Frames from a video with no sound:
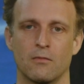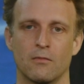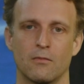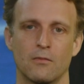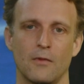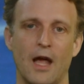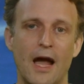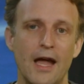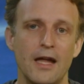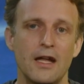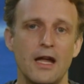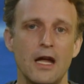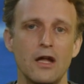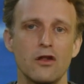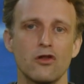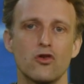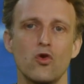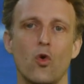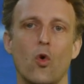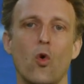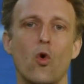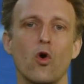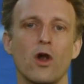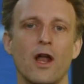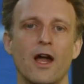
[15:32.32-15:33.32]
I guess you
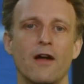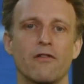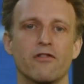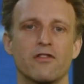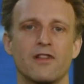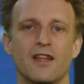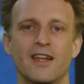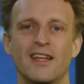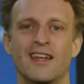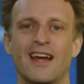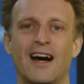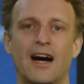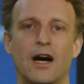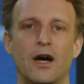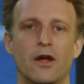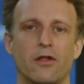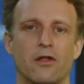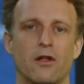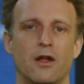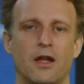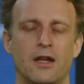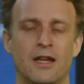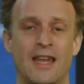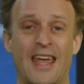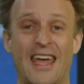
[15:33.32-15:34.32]
all have seen either
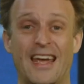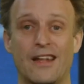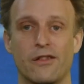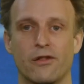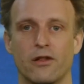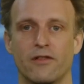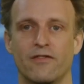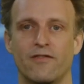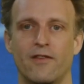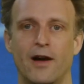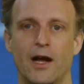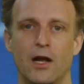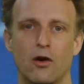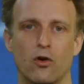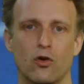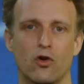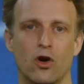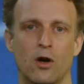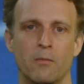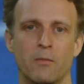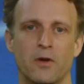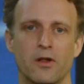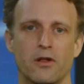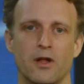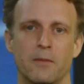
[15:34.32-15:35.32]
an Excel file or
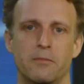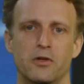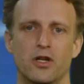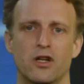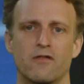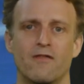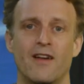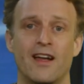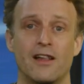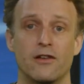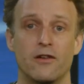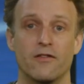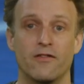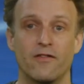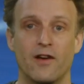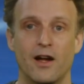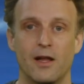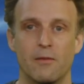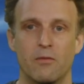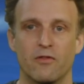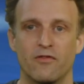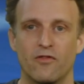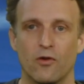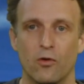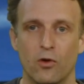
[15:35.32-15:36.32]
comma-separate value file
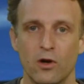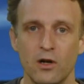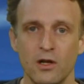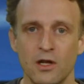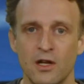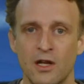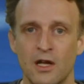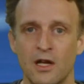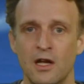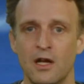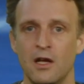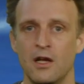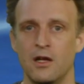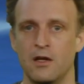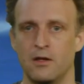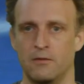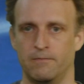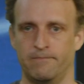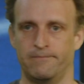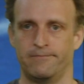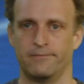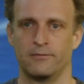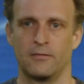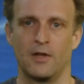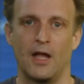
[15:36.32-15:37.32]
before.
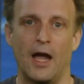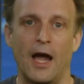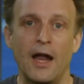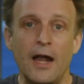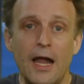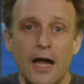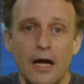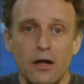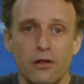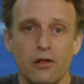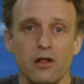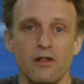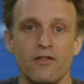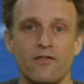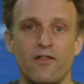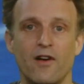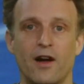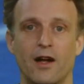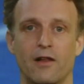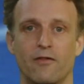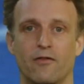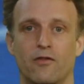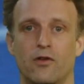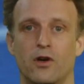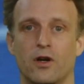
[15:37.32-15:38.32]
An Excel file,
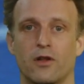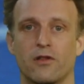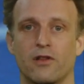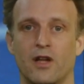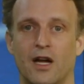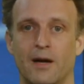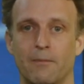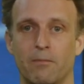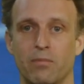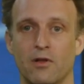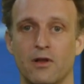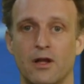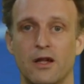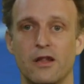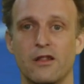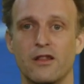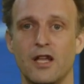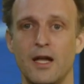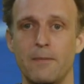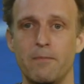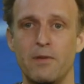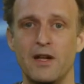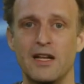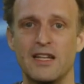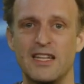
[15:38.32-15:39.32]
for example, is
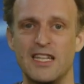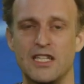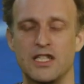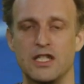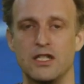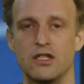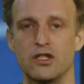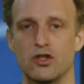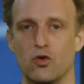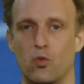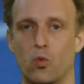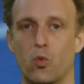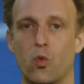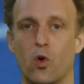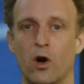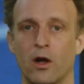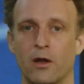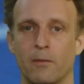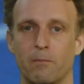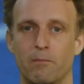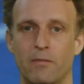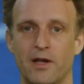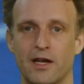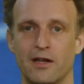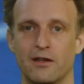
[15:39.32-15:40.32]
typically just one
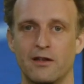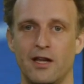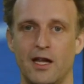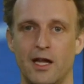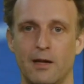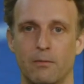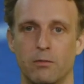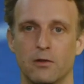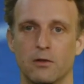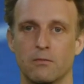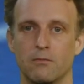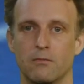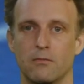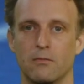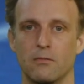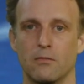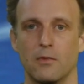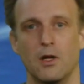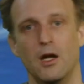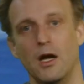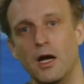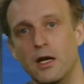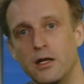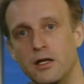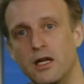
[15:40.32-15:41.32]
big table.
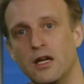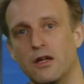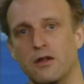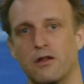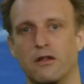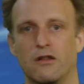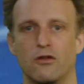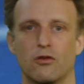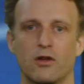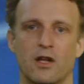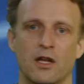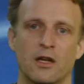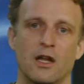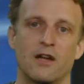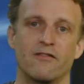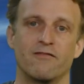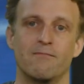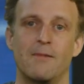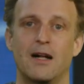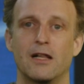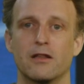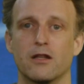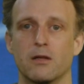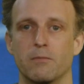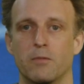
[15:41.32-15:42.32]
And yes, you can have
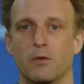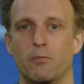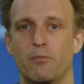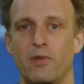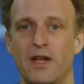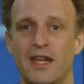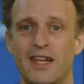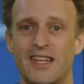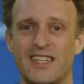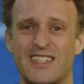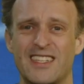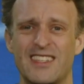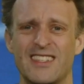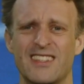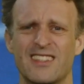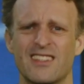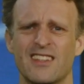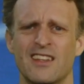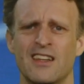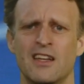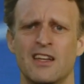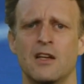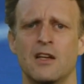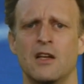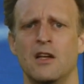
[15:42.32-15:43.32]
multiple pages
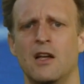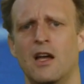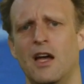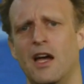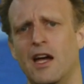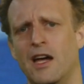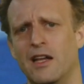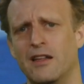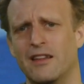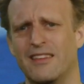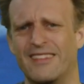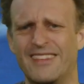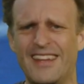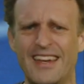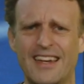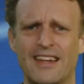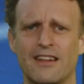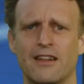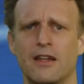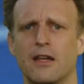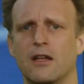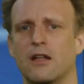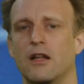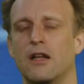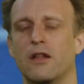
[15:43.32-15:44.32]
and
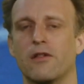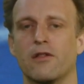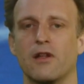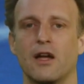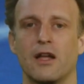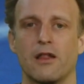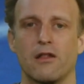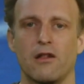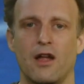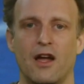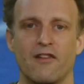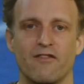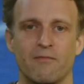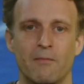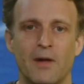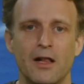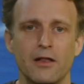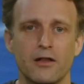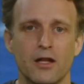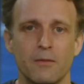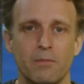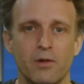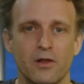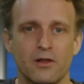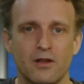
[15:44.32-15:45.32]
technically thus have
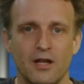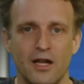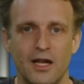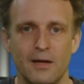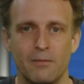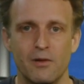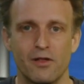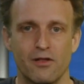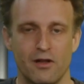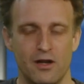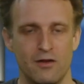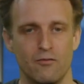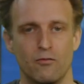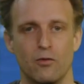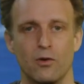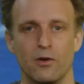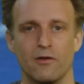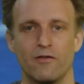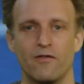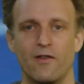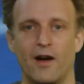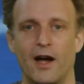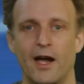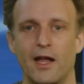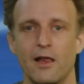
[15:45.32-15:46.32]
multiple tables in one
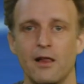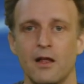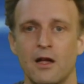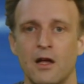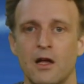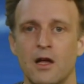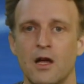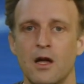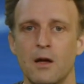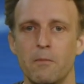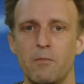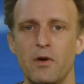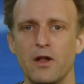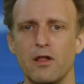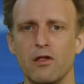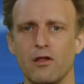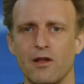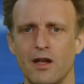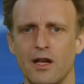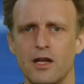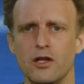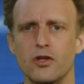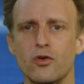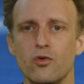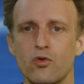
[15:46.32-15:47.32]
file, but they're
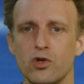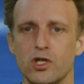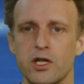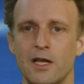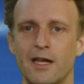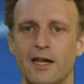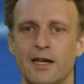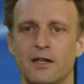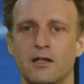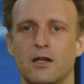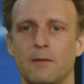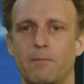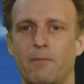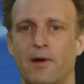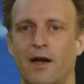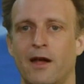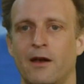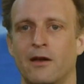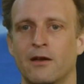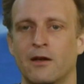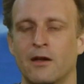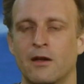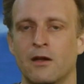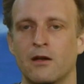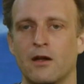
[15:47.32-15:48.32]
usually
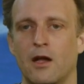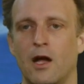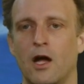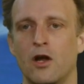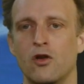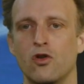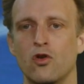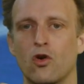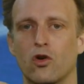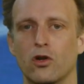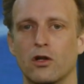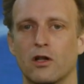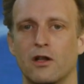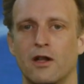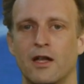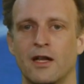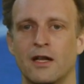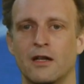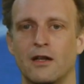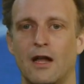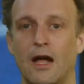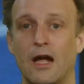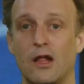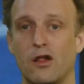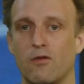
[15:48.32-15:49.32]
independent and not linked
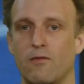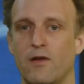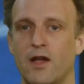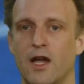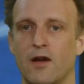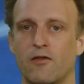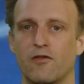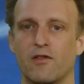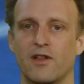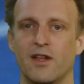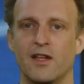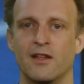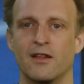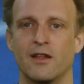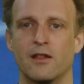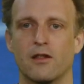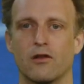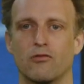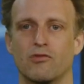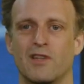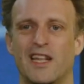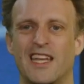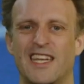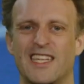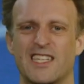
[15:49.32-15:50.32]
as we have seen in the
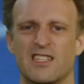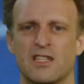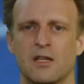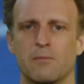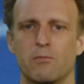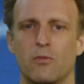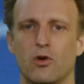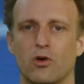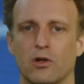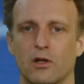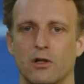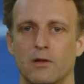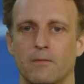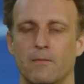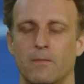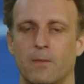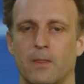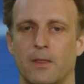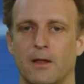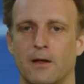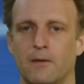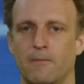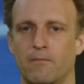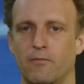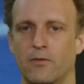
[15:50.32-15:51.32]
relational model.
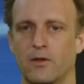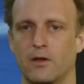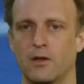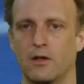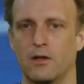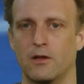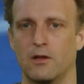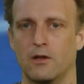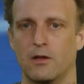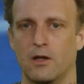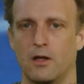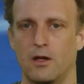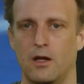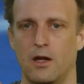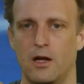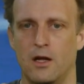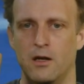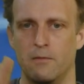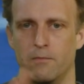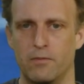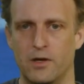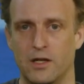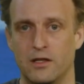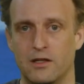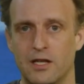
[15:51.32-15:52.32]
In
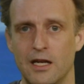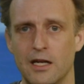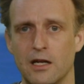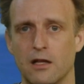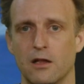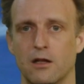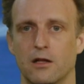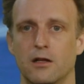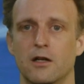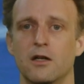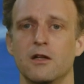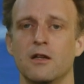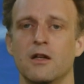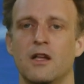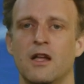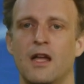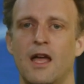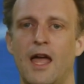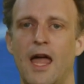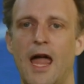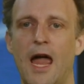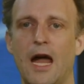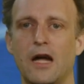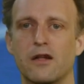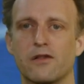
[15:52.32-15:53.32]
particular,
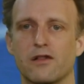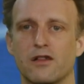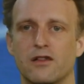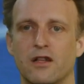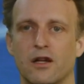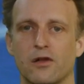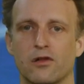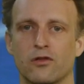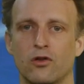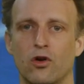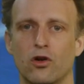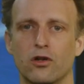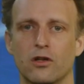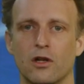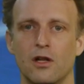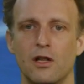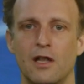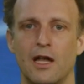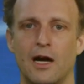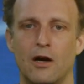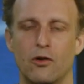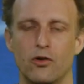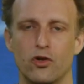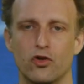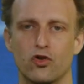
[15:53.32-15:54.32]
Excel does not
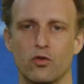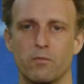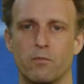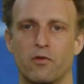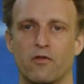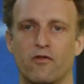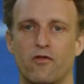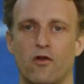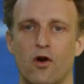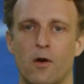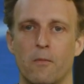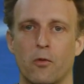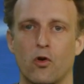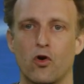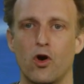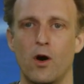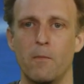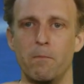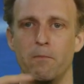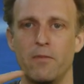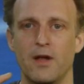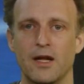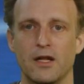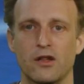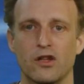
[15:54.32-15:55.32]
allow you to perform
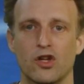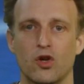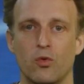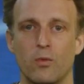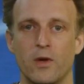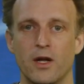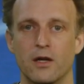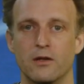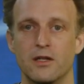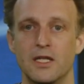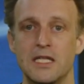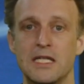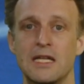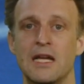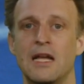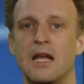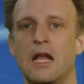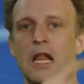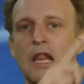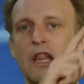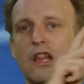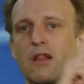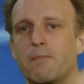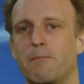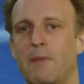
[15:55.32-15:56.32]
complex queries
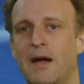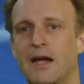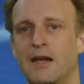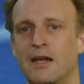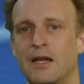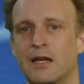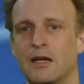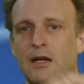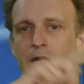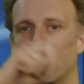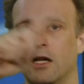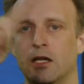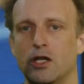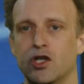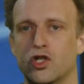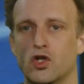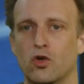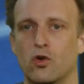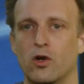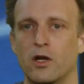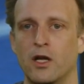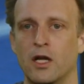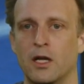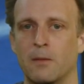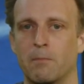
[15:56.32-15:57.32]
spanning and
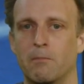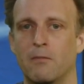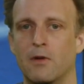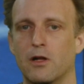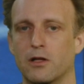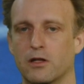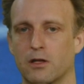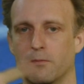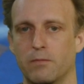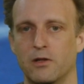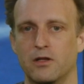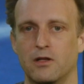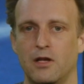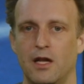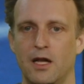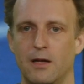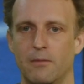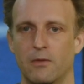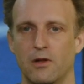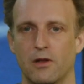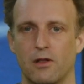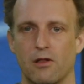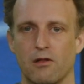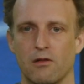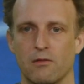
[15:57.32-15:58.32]
joining multiple
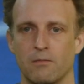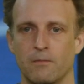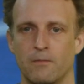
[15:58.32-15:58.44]
tables.